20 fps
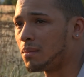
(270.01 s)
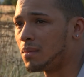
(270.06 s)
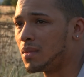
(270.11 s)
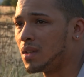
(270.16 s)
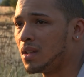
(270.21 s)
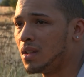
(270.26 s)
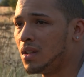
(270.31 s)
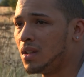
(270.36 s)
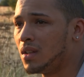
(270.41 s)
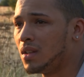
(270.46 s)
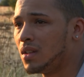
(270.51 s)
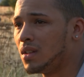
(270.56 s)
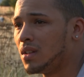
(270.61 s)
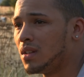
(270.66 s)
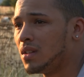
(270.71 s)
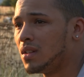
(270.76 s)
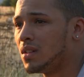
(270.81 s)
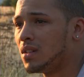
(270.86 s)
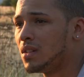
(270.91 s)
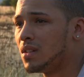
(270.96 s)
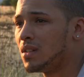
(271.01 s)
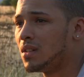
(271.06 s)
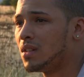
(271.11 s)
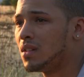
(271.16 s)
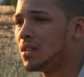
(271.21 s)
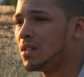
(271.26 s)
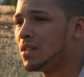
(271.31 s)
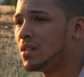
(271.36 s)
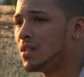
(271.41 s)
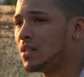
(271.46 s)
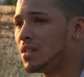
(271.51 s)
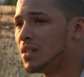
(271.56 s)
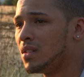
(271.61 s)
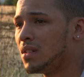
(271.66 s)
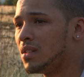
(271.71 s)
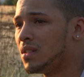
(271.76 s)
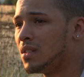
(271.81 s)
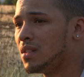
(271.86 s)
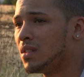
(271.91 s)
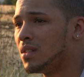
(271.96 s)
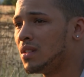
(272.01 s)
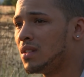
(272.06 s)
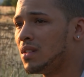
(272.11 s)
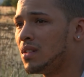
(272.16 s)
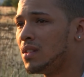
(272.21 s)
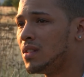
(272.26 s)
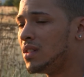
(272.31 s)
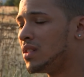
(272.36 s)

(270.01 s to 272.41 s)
But also people don't have to, you know, take bikes.